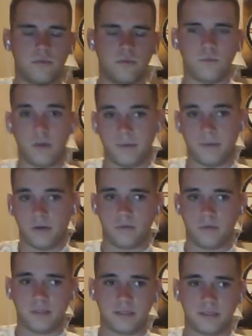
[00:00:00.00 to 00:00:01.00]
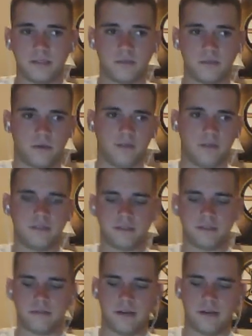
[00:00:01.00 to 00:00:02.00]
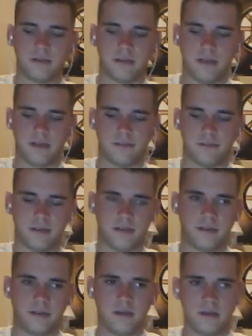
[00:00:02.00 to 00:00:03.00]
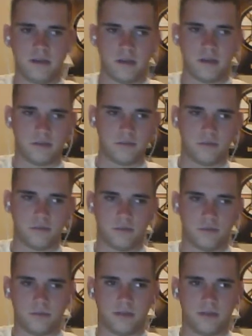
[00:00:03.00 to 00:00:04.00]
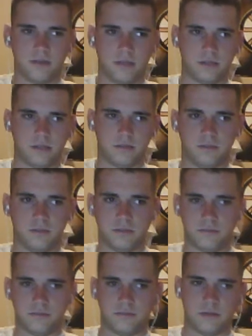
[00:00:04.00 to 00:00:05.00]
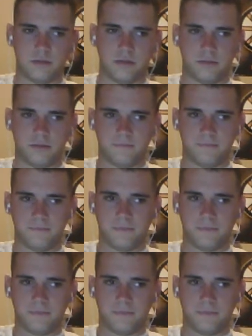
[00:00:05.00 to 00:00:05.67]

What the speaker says: Where am I going with this? Well, obviously, rather than having a tube that goes from